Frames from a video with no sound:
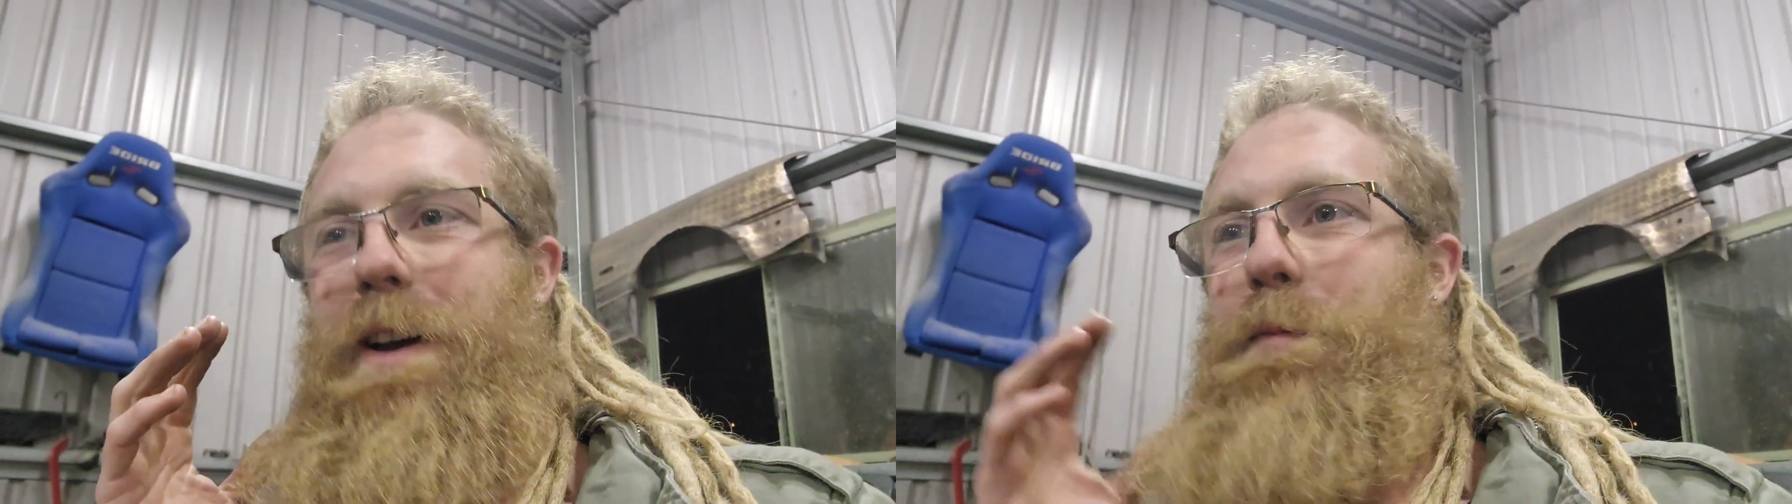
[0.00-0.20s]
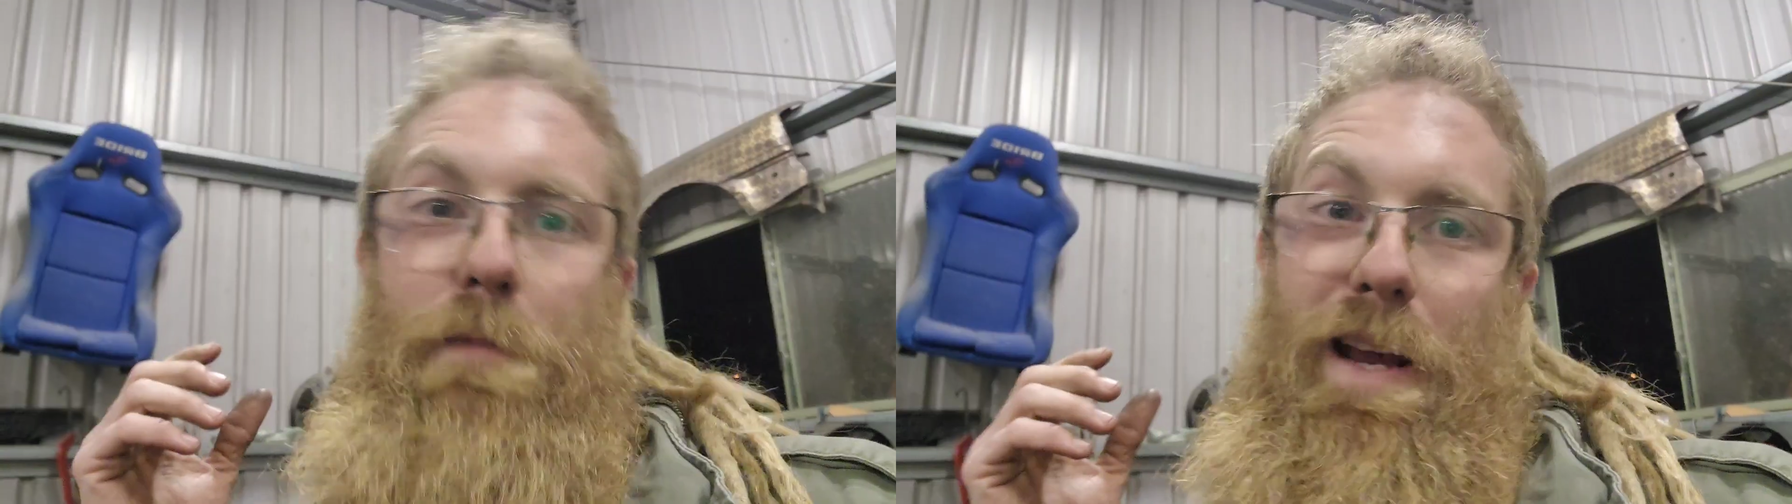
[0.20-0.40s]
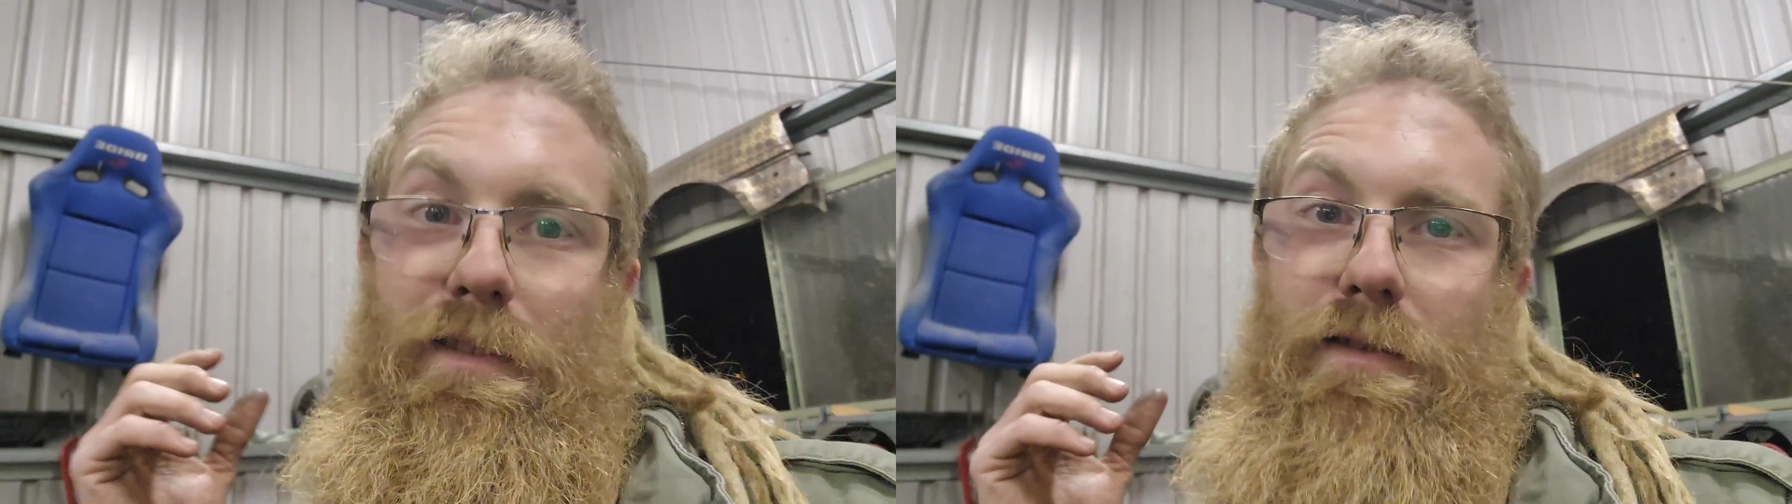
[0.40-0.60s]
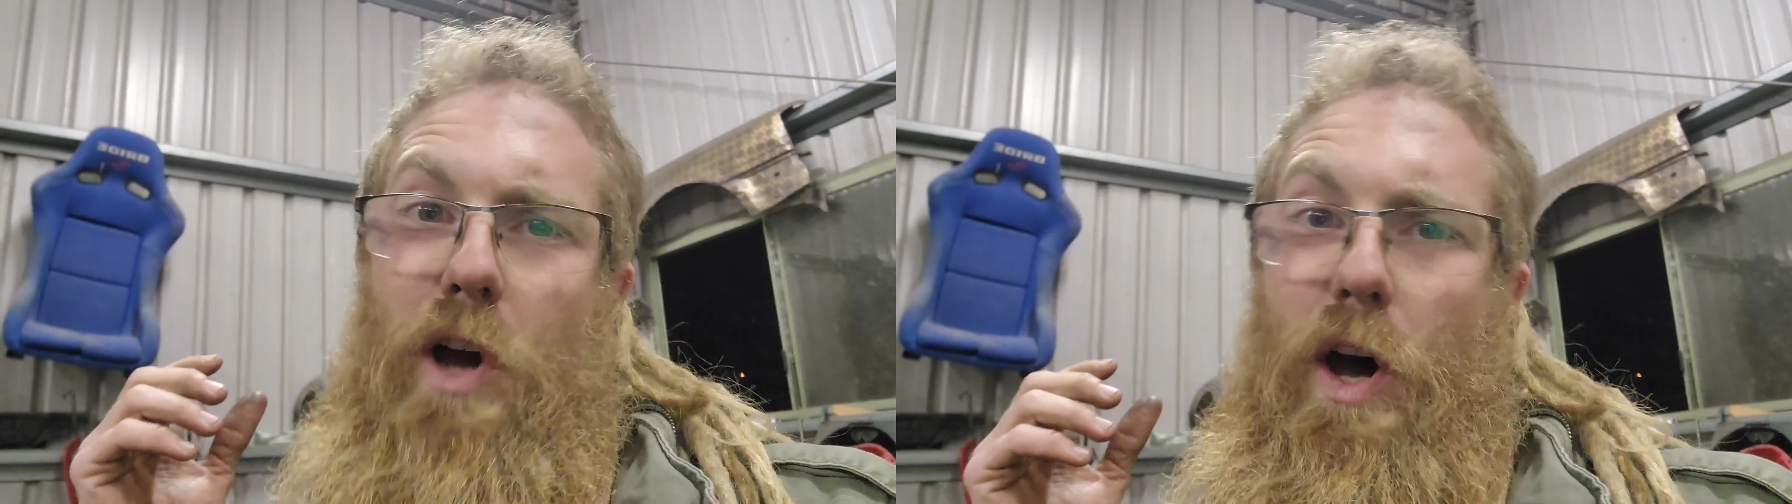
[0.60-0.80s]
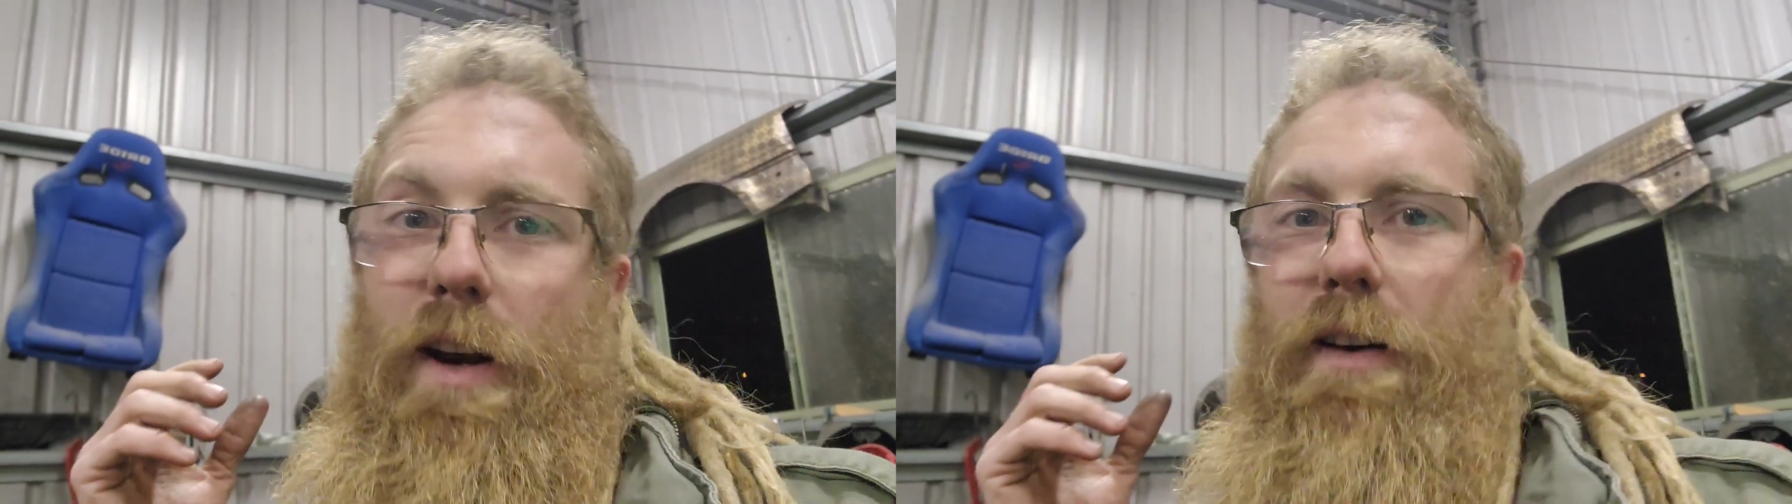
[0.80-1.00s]
I've been
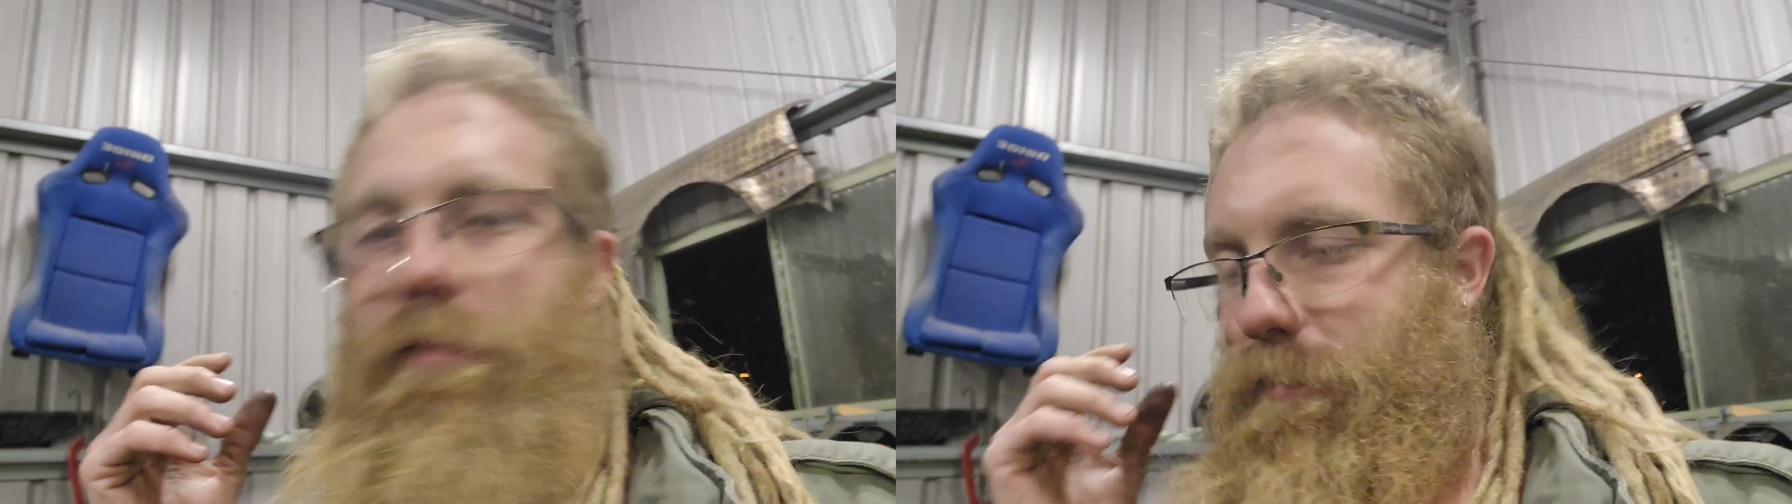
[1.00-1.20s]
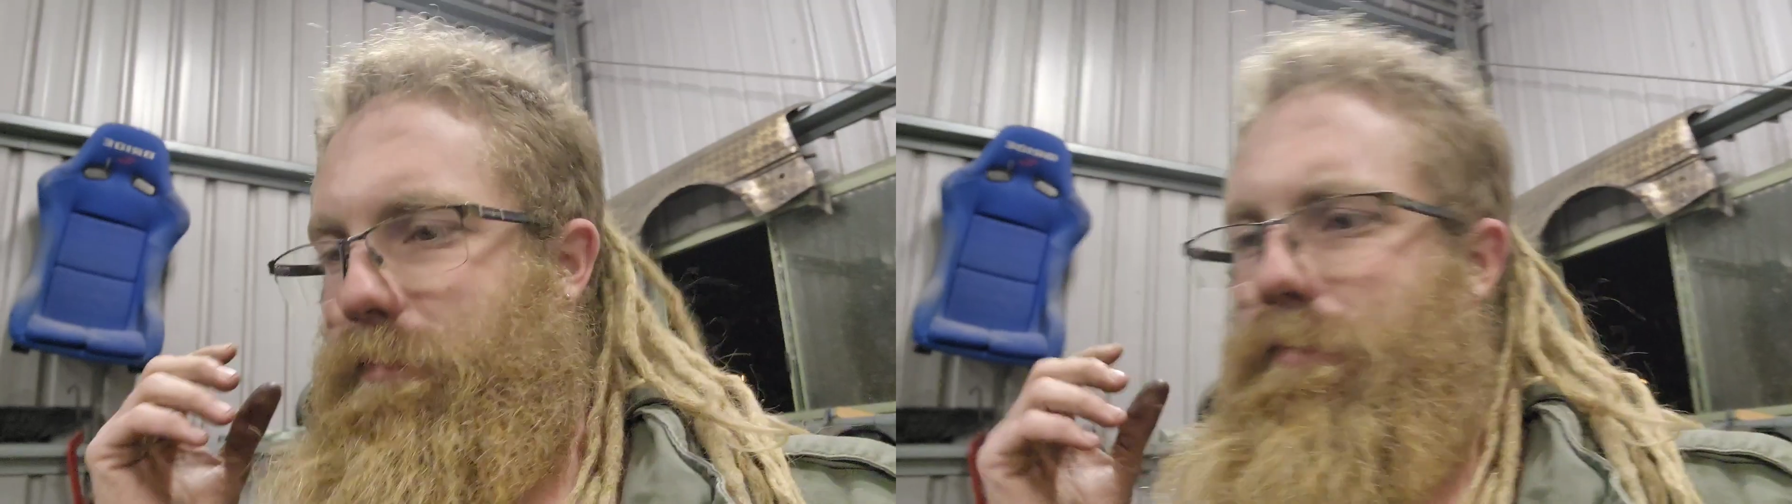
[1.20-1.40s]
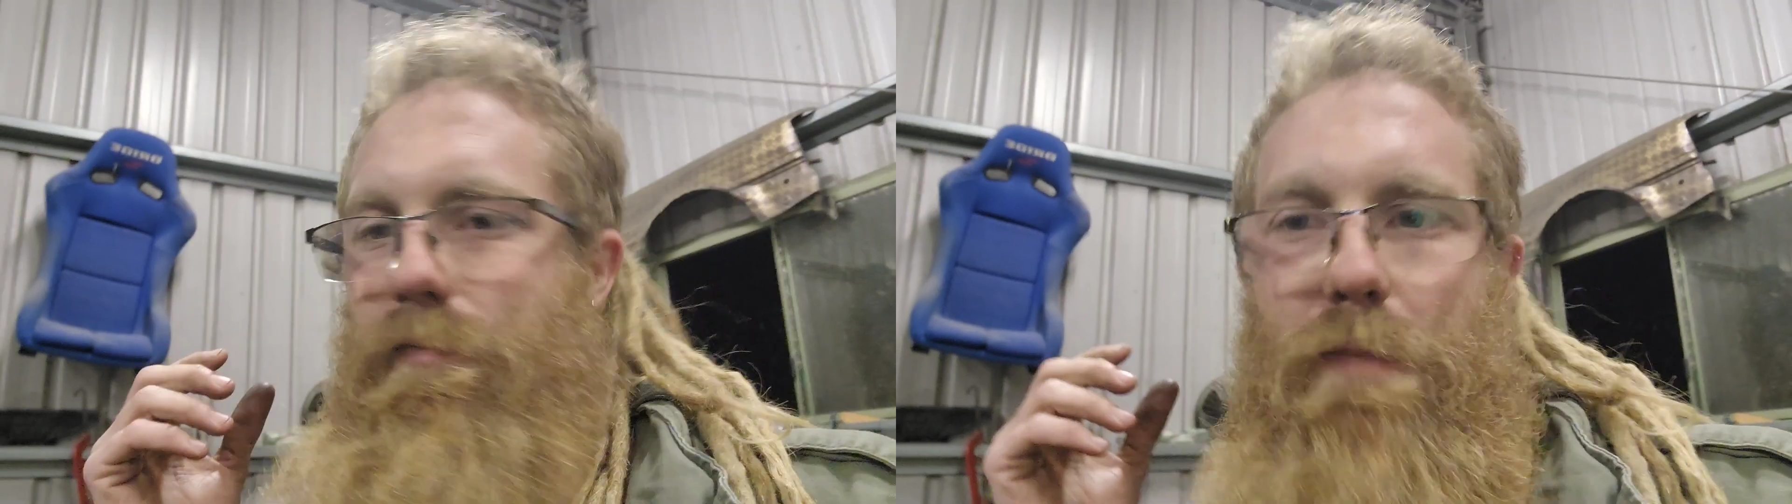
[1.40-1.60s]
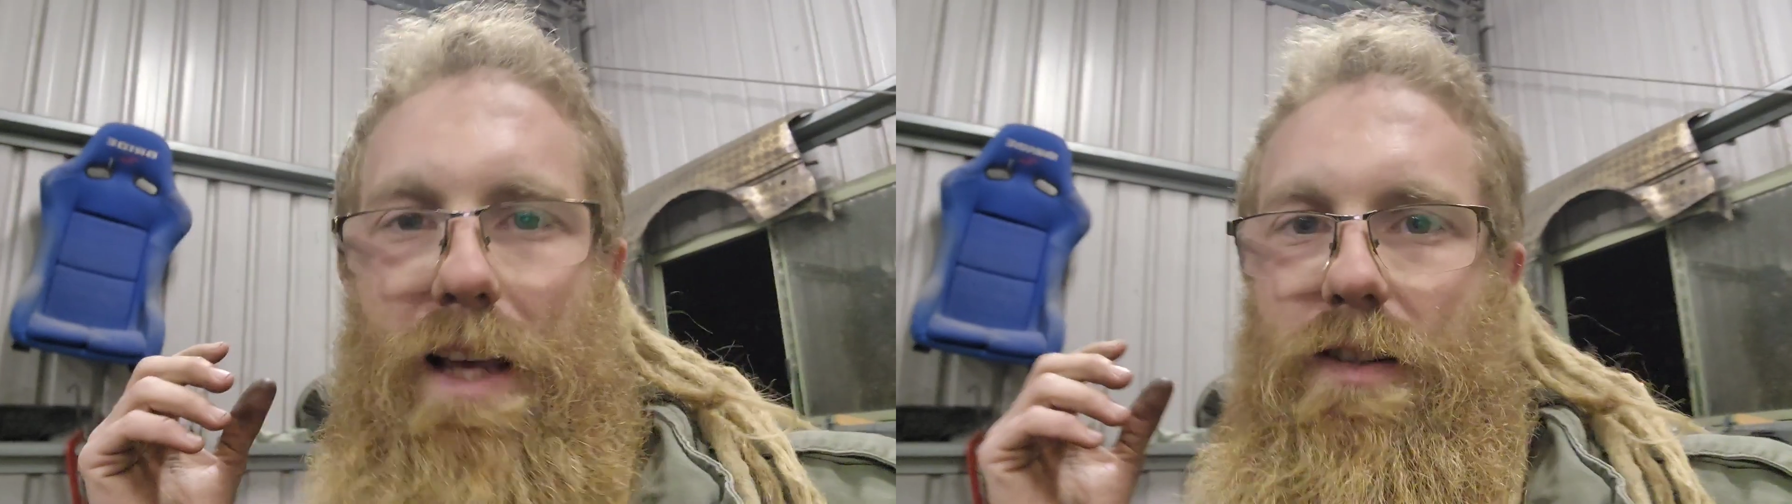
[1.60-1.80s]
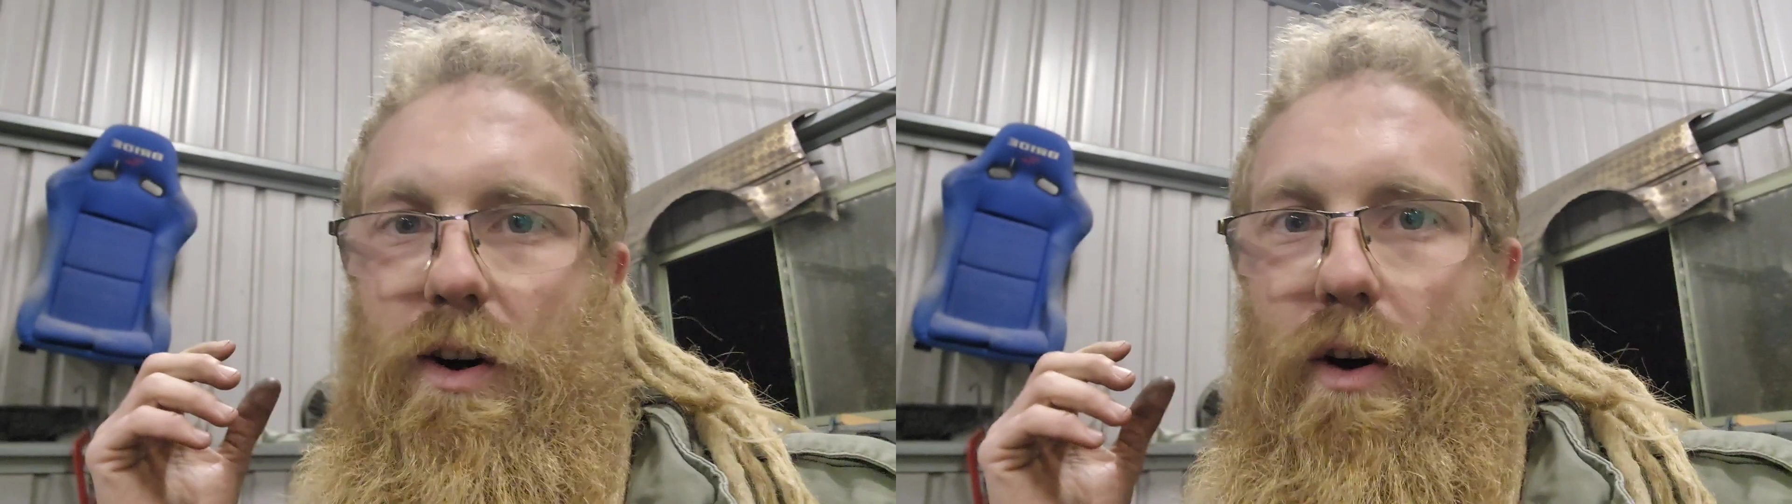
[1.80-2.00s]
kinda
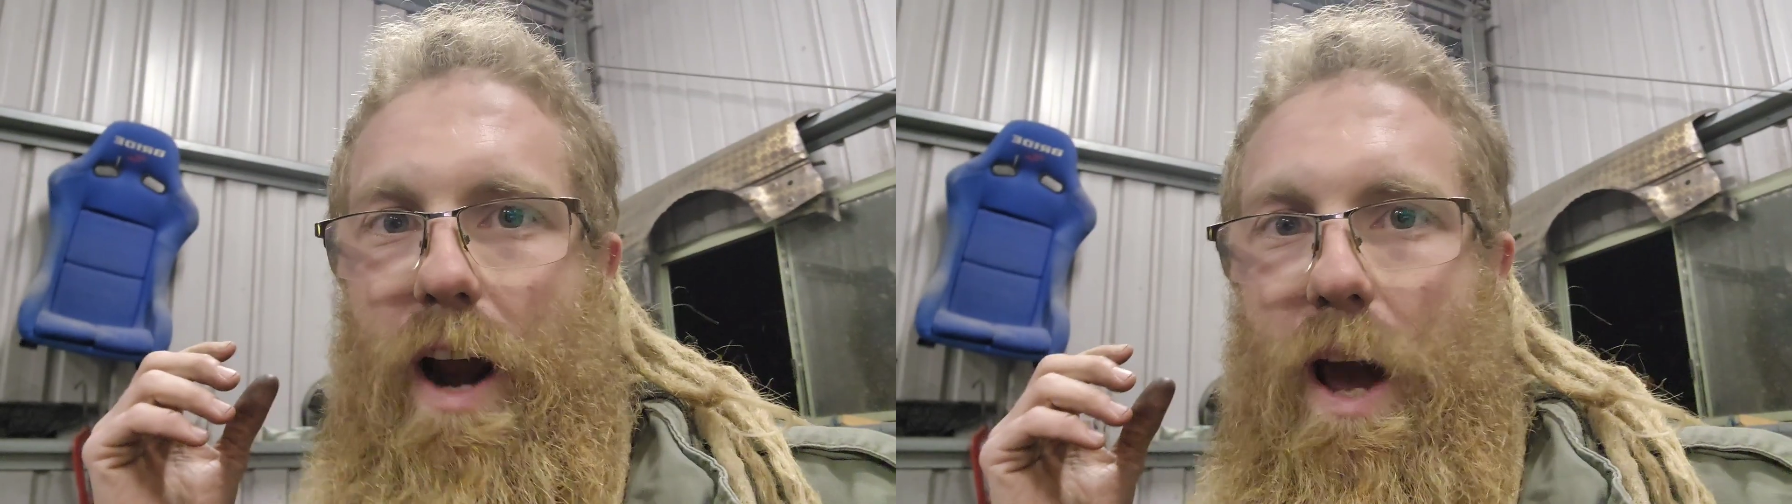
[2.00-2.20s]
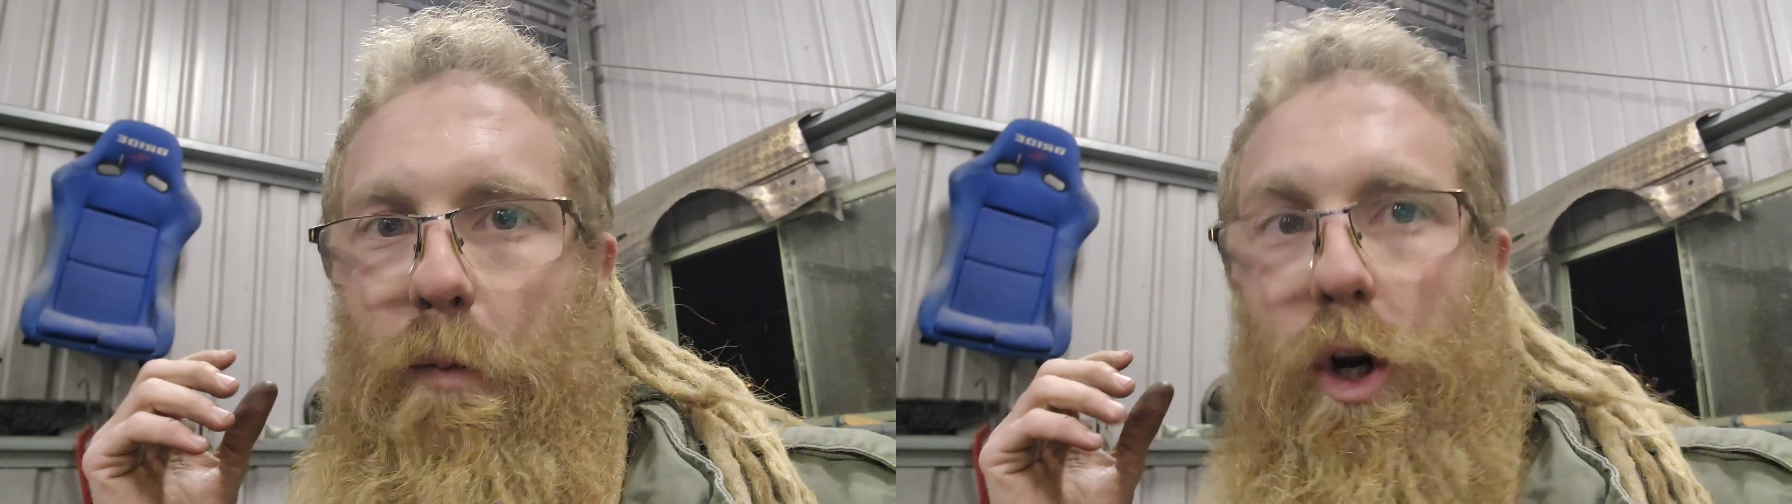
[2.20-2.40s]
messing around